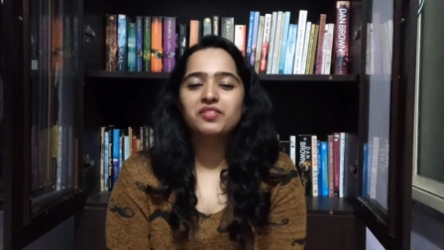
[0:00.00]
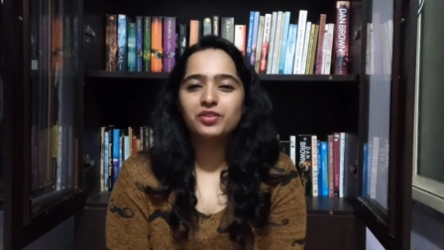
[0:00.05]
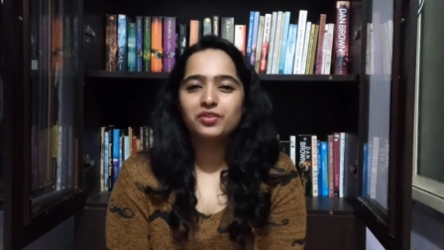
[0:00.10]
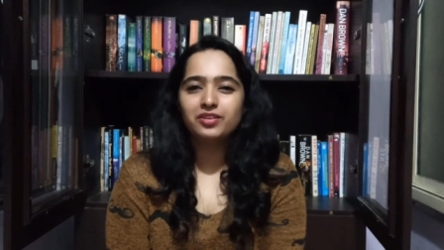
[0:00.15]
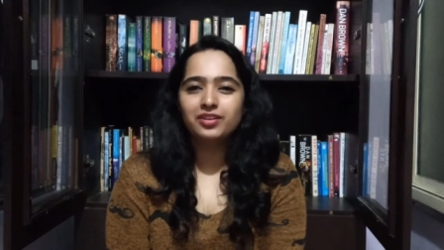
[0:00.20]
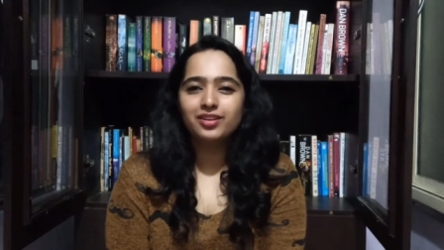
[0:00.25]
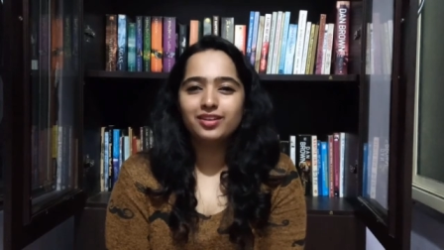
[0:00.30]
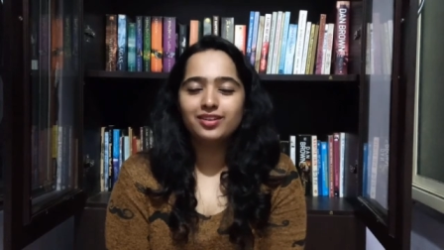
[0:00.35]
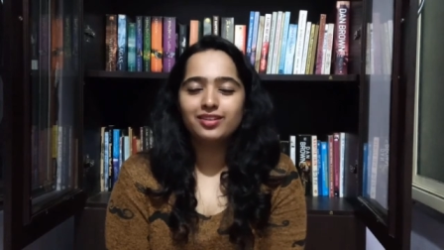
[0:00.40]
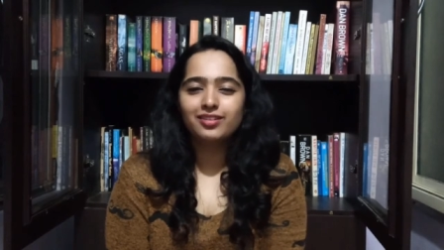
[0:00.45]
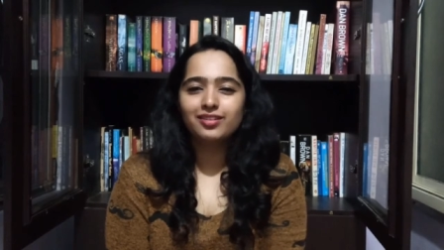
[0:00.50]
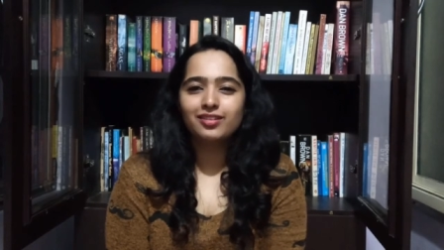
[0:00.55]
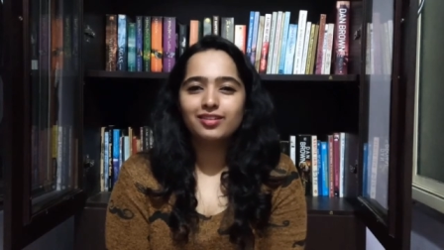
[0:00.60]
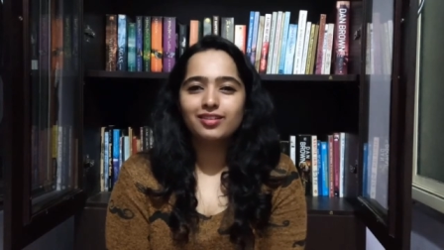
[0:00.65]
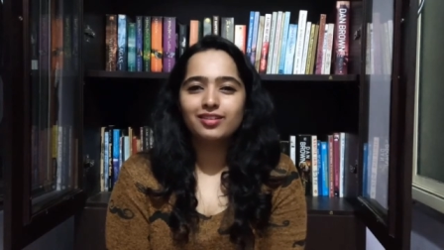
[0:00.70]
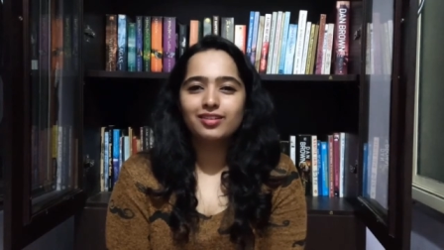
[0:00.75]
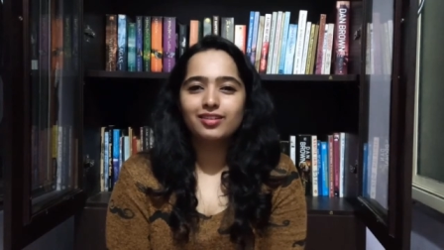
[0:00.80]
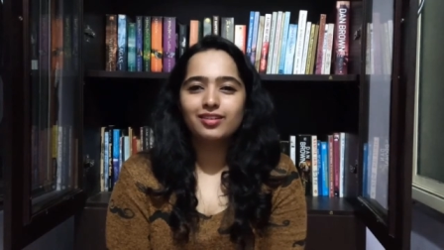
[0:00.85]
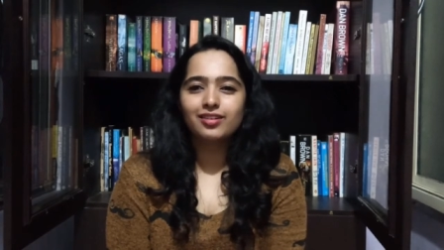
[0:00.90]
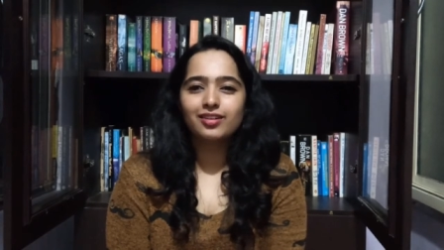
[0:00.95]
it a read.
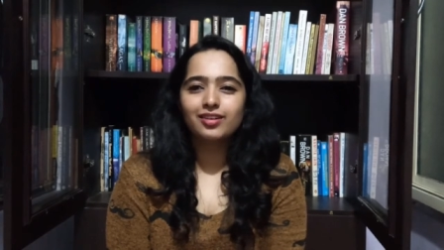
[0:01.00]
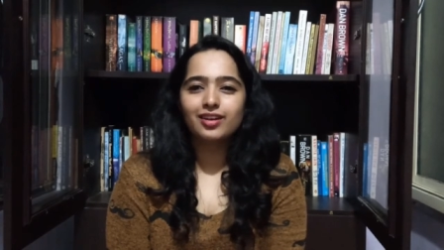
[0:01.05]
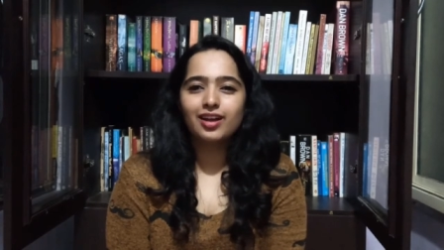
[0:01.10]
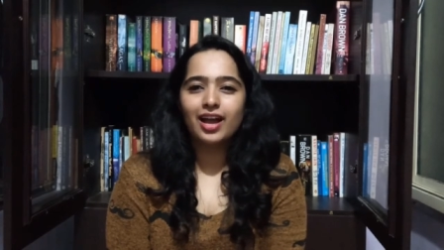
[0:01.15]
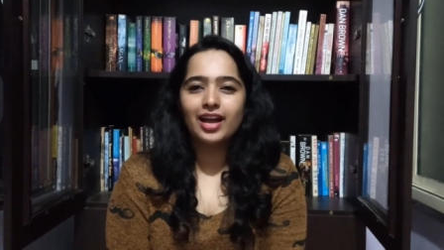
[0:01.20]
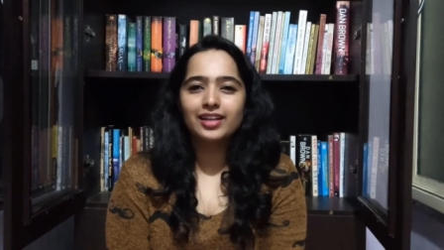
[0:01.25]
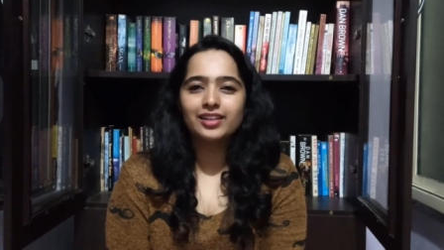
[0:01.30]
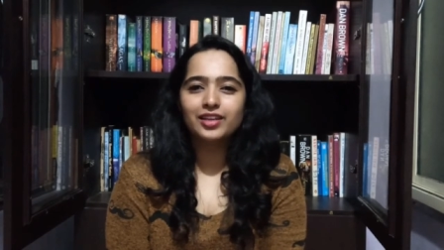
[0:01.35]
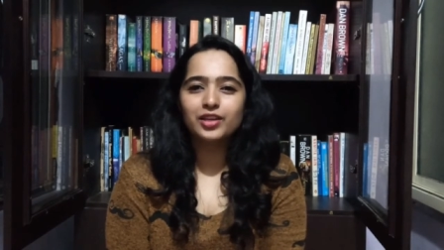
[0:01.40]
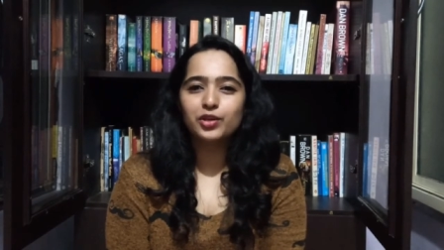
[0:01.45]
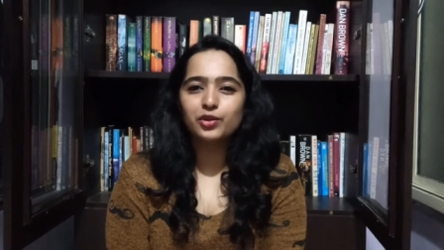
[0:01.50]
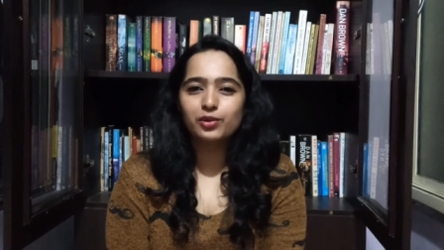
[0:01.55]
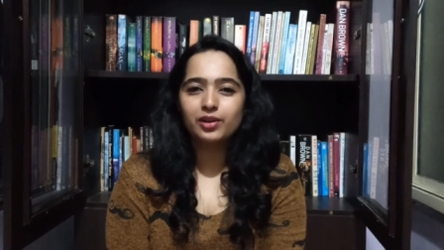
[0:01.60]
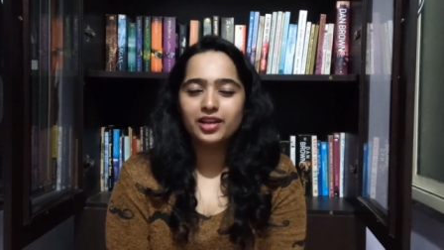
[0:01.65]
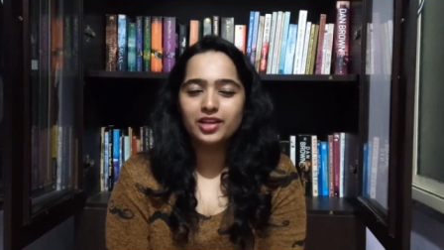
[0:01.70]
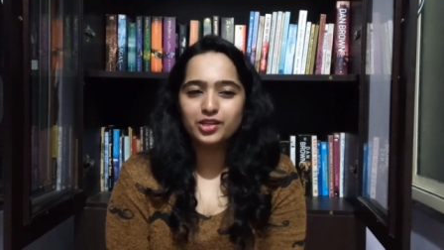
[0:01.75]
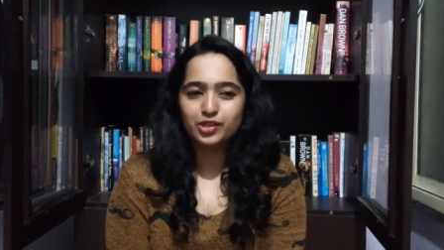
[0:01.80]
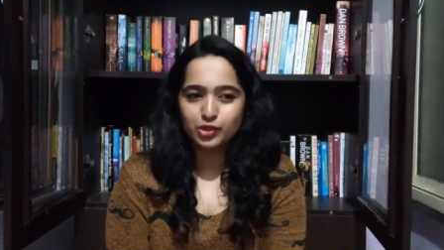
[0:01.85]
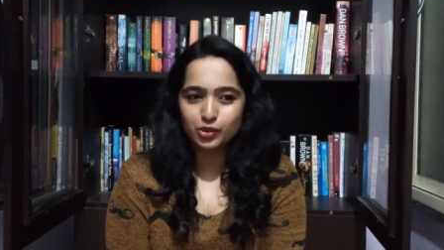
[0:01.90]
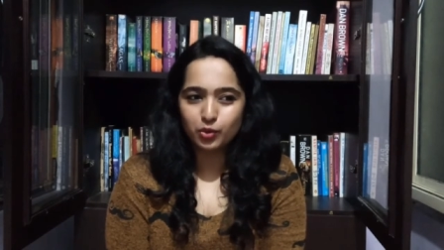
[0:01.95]
I think you'll
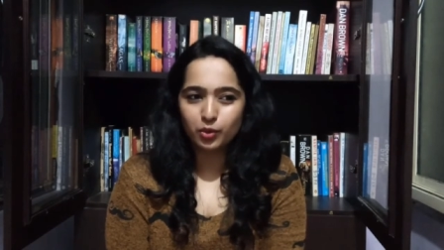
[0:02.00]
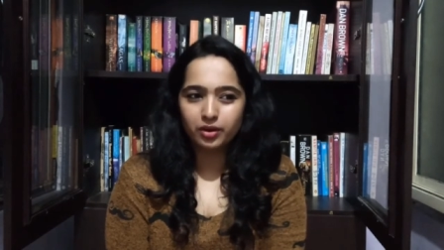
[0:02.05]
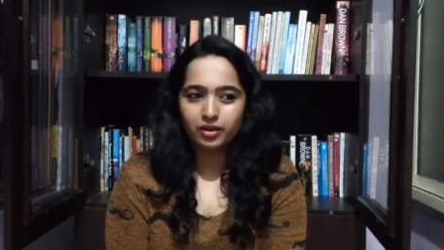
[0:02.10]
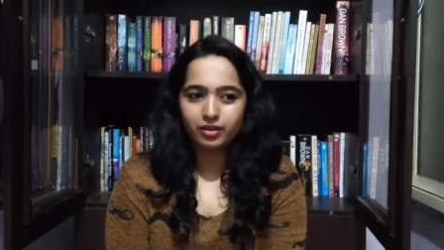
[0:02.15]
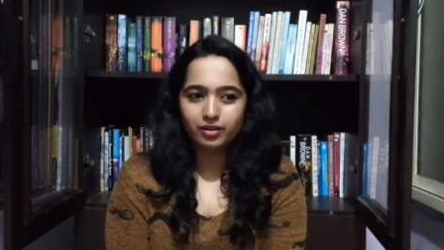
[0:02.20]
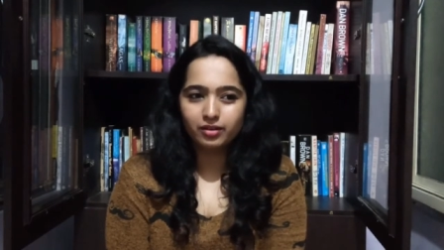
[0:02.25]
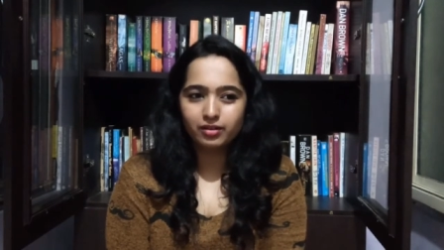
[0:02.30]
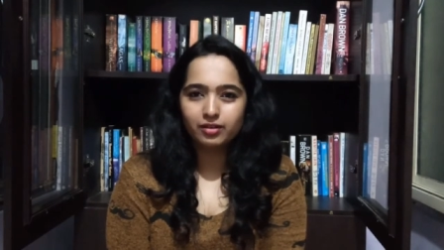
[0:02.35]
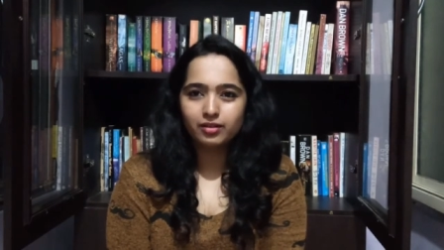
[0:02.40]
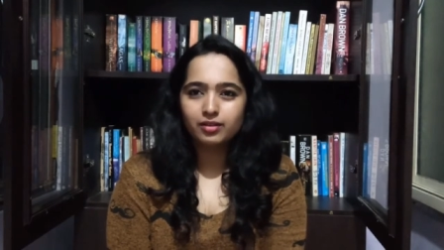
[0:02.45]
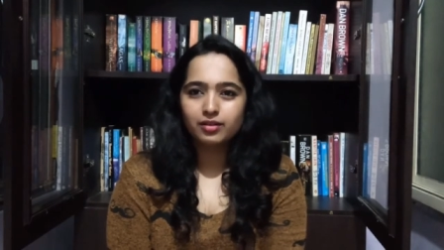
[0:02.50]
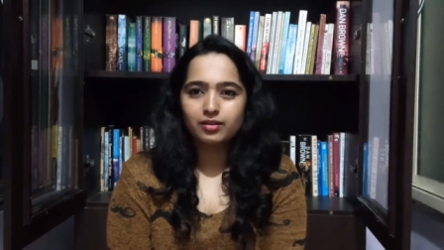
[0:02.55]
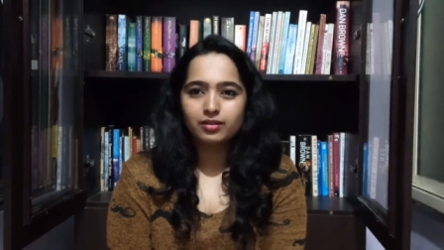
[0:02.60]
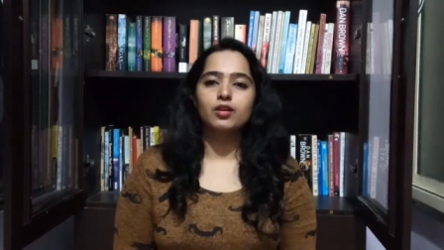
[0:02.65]
enjoy it.